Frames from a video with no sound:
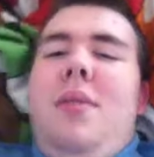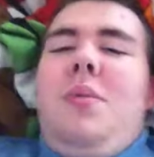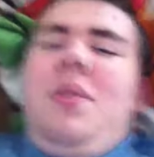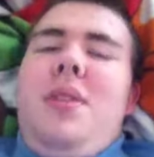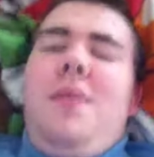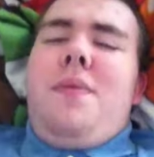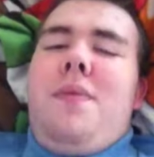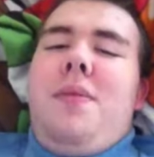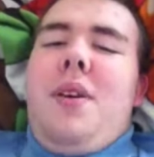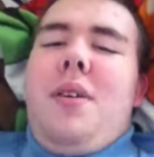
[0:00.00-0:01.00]
What the
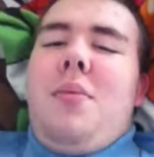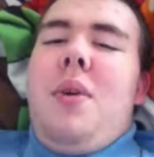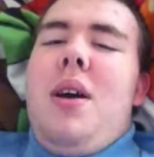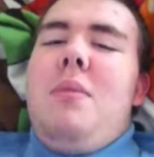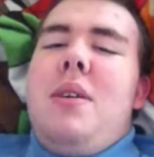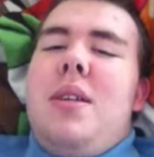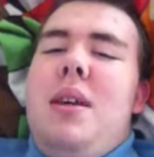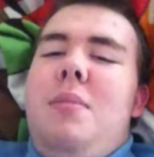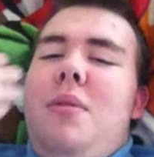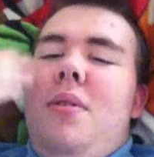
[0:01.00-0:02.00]
fuck? Why am I just
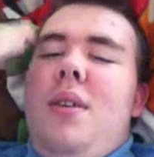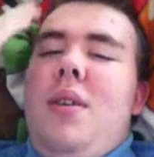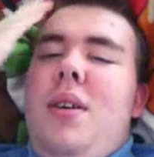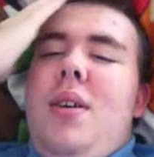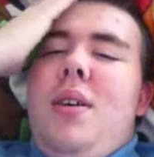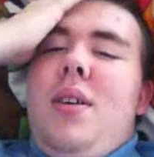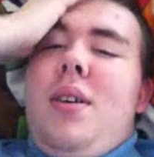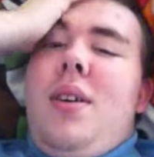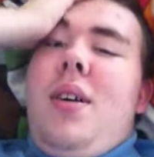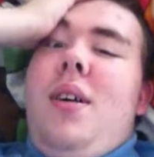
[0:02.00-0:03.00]
keep on...
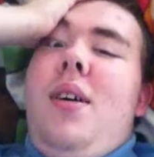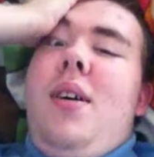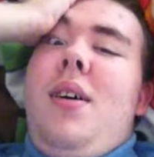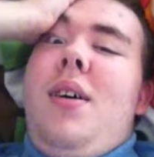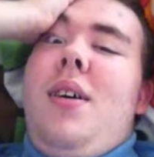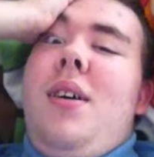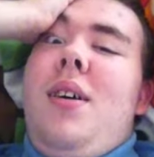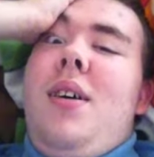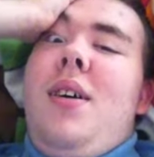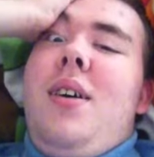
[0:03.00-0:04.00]
Uh,
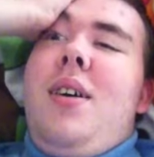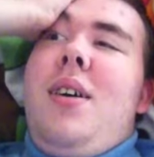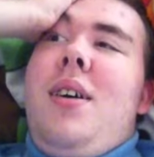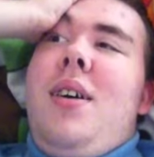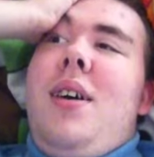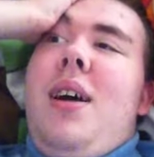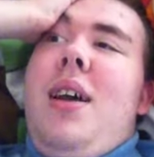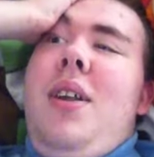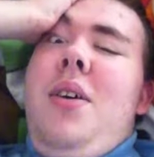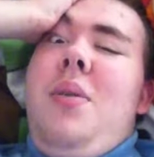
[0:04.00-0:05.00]

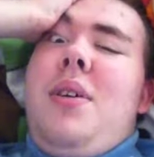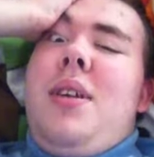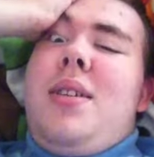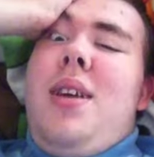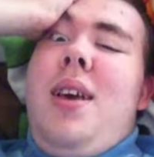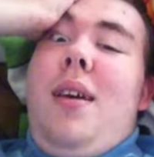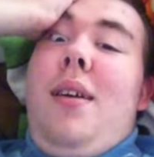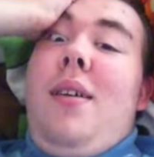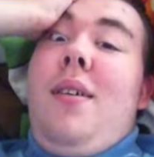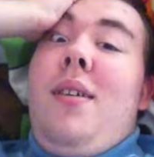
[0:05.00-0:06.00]
I don't know what to
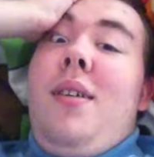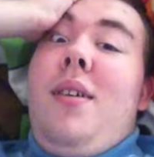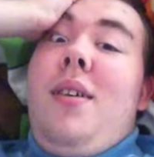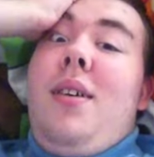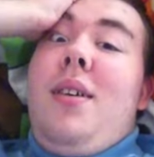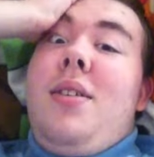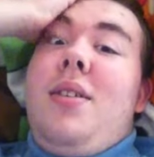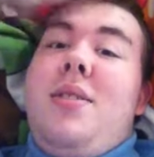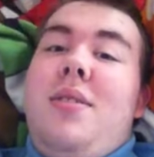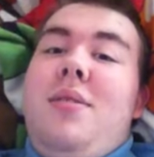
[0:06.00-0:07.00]
say.
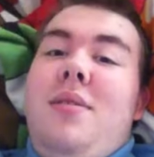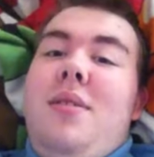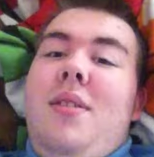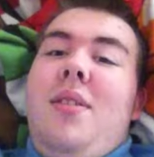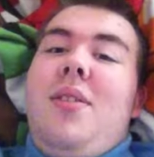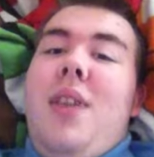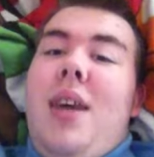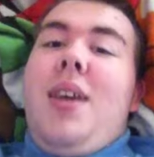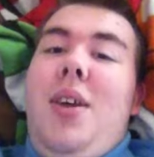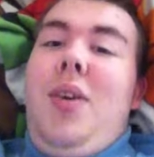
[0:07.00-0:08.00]
Just
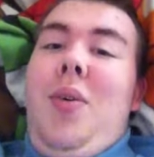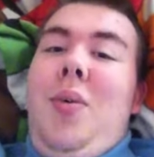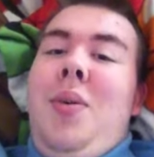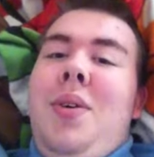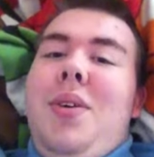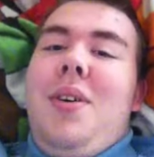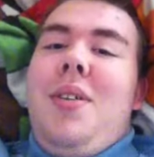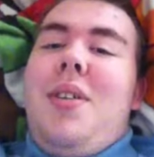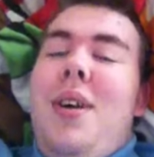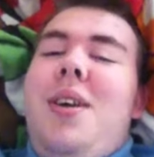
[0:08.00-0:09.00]
thank you.
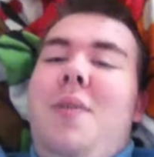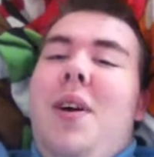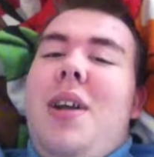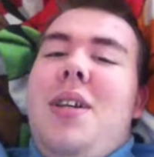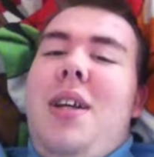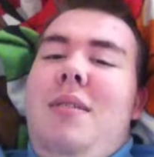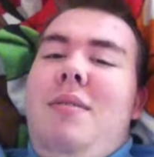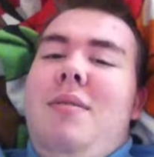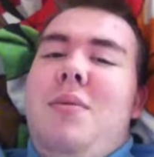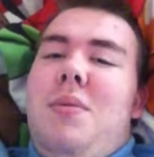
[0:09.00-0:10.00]
Thank you for actually
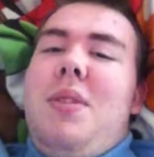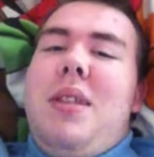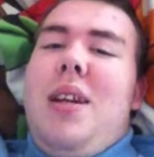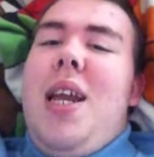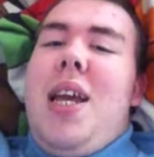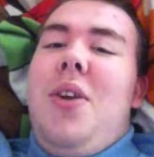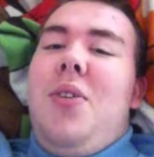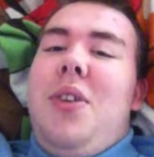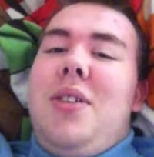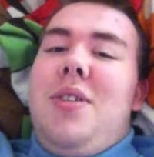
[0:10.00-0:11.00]
clicking
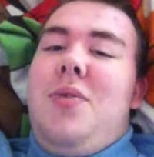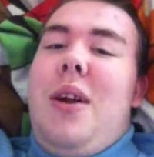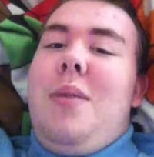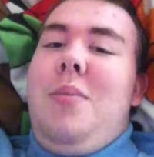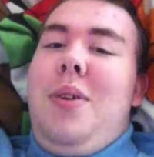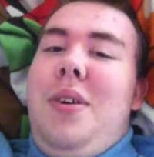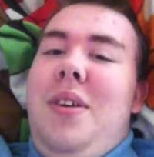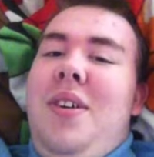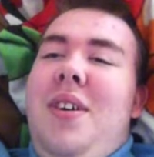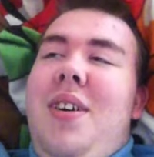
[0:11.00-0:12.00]
on that subscribe button.